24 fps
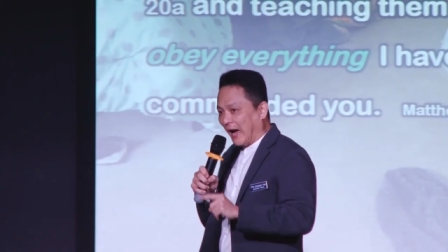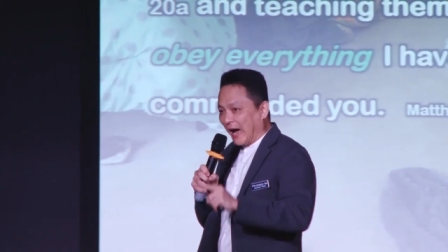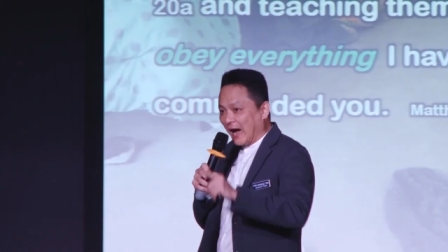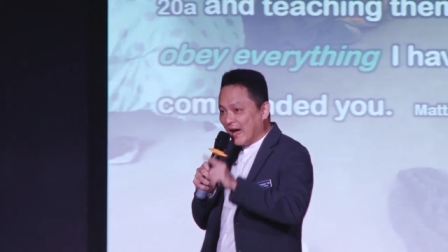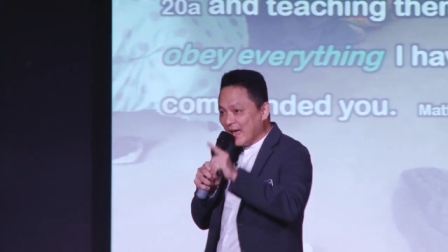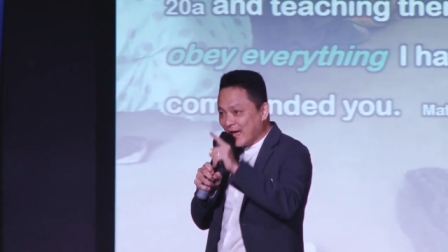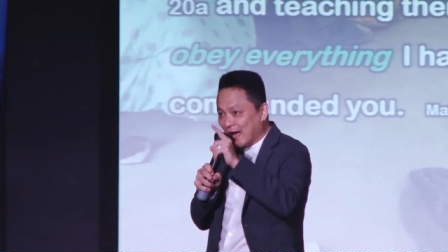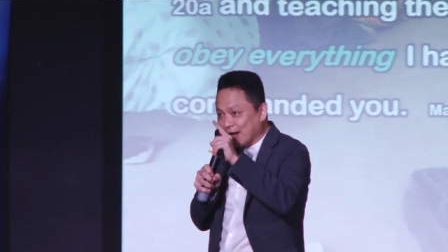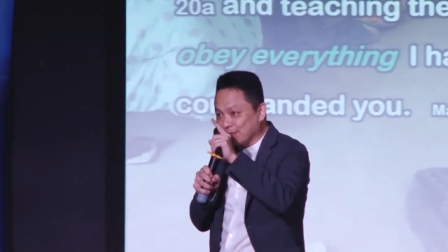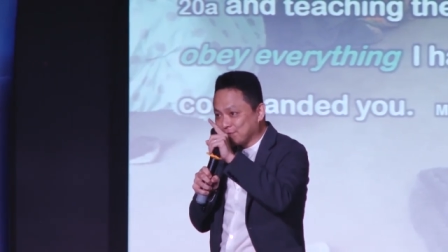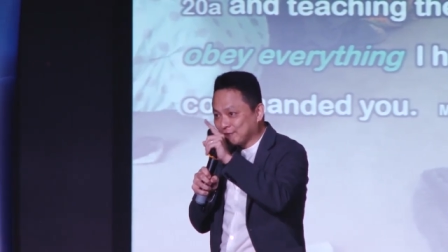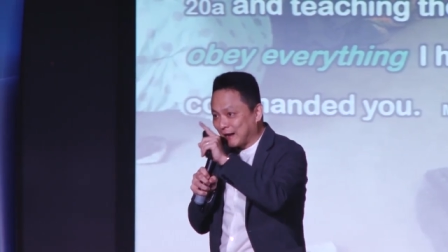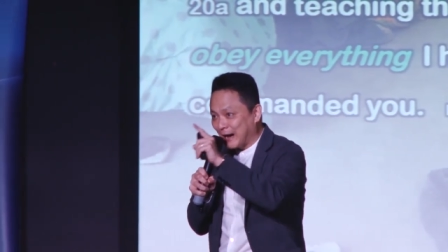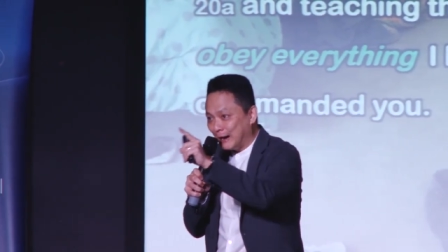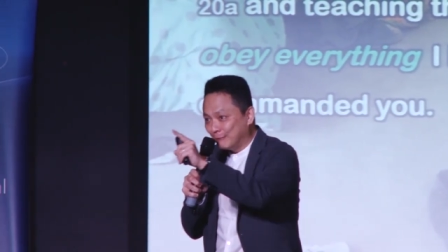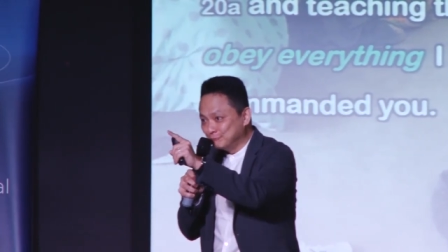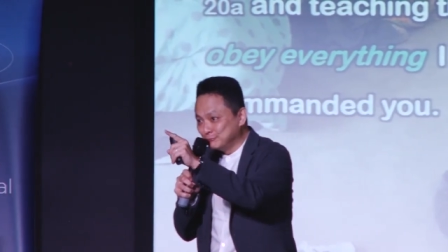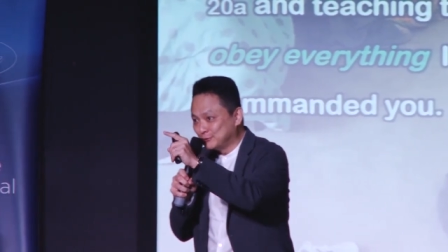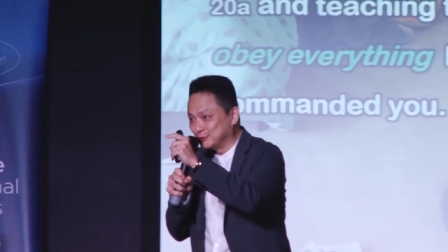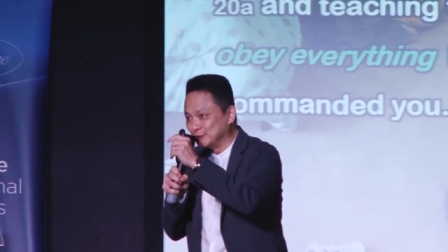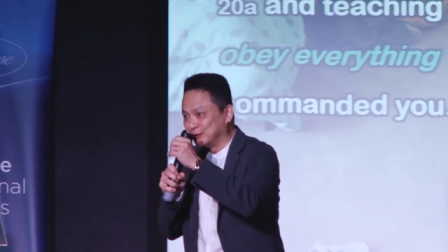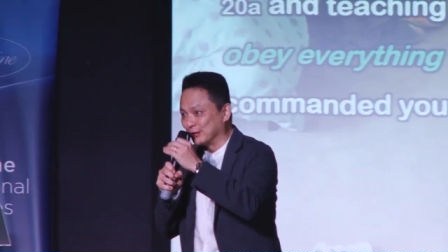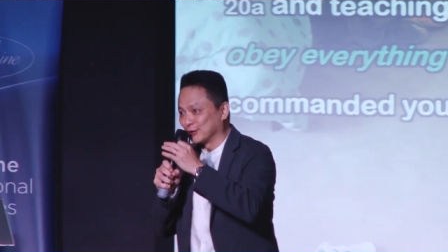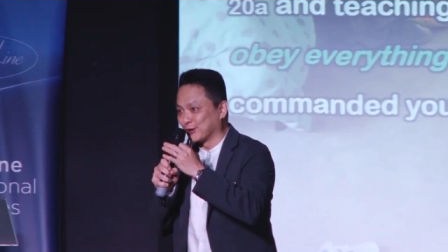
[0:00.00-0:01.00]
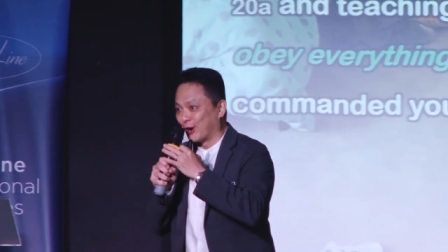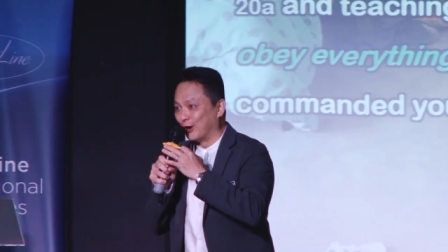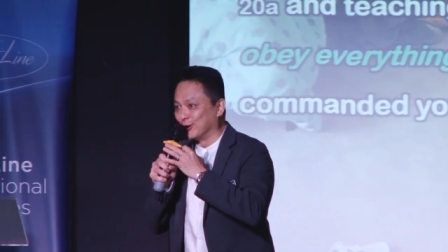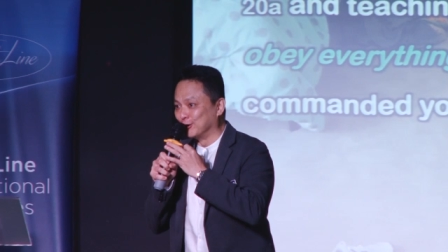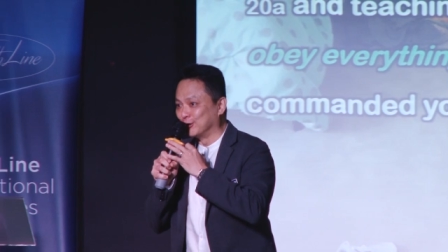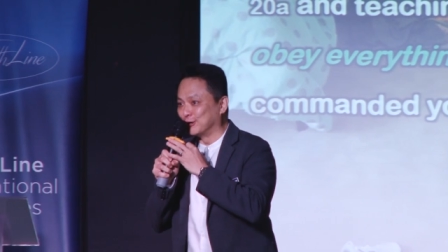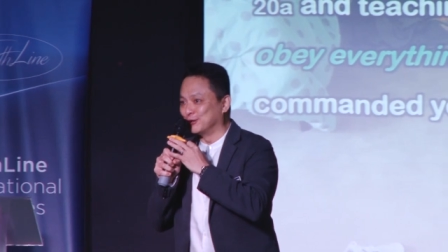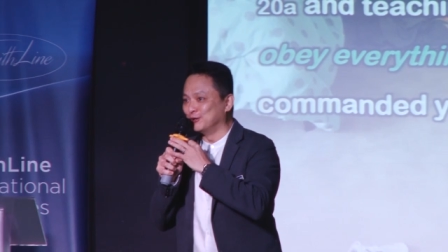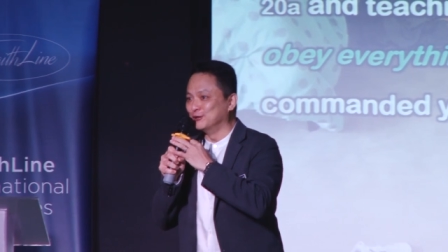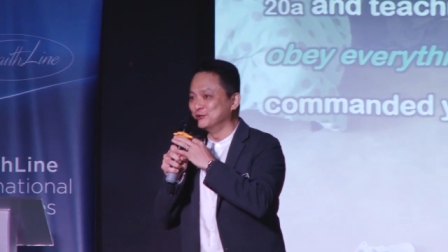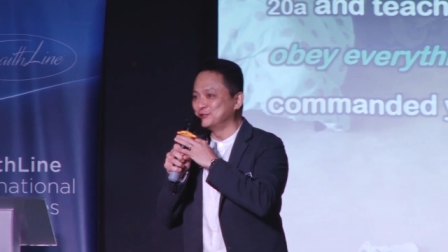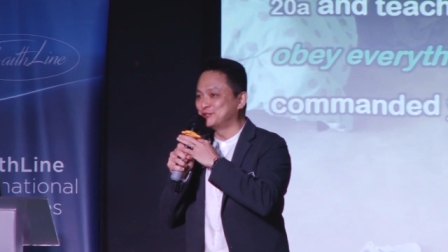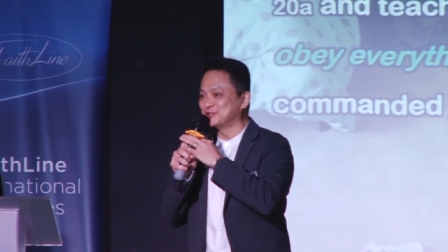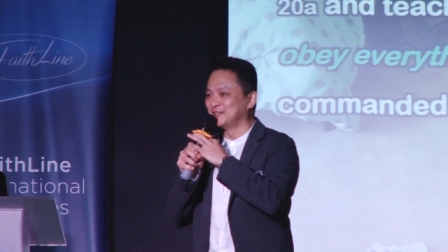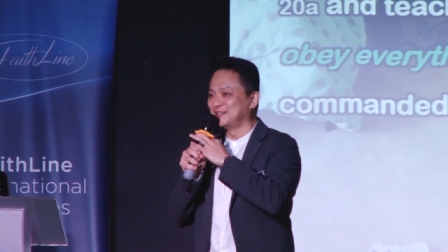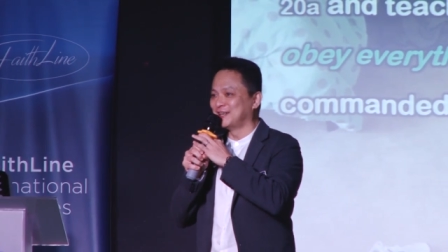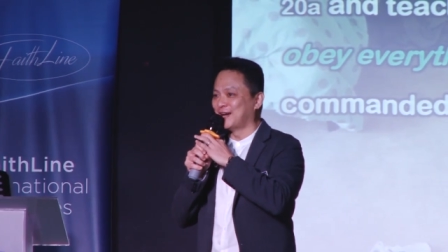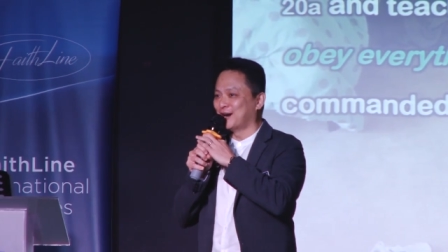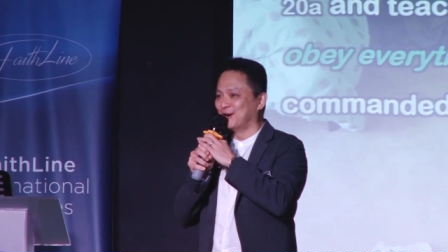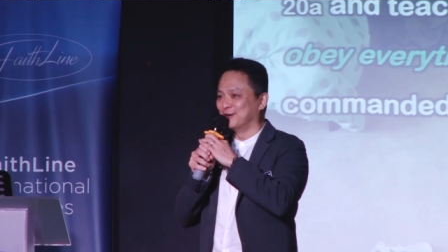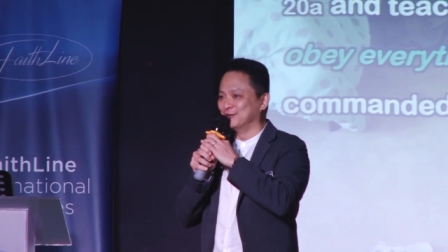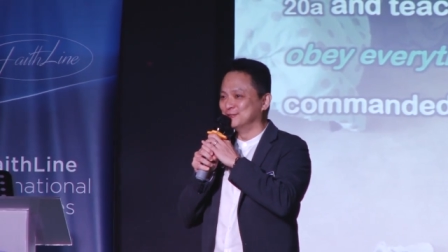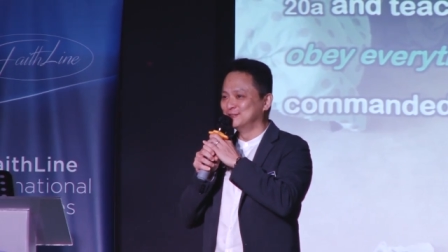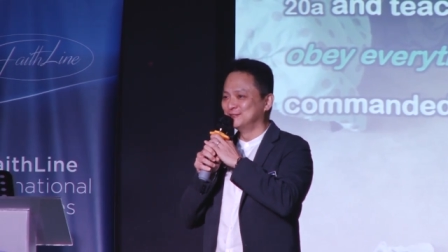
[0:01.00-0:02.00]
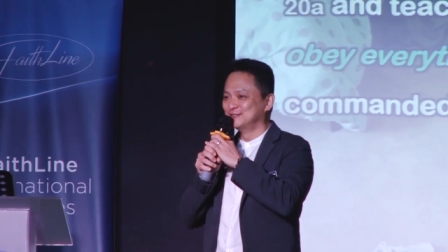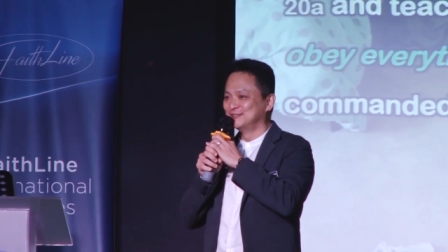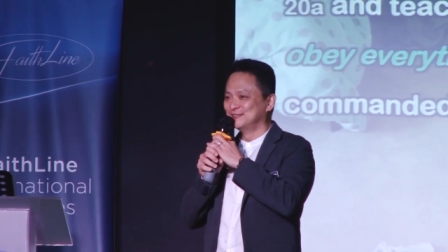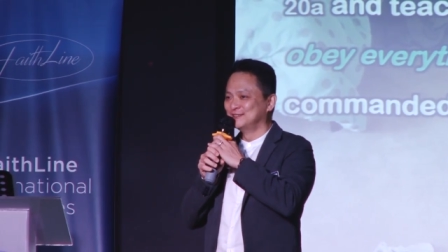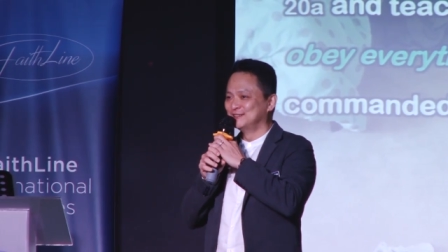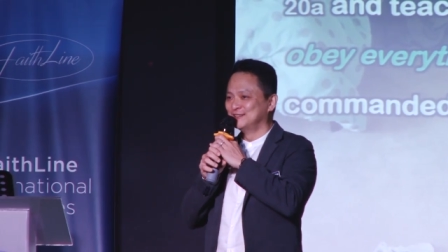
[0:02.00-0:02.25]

I have come to the conclusion now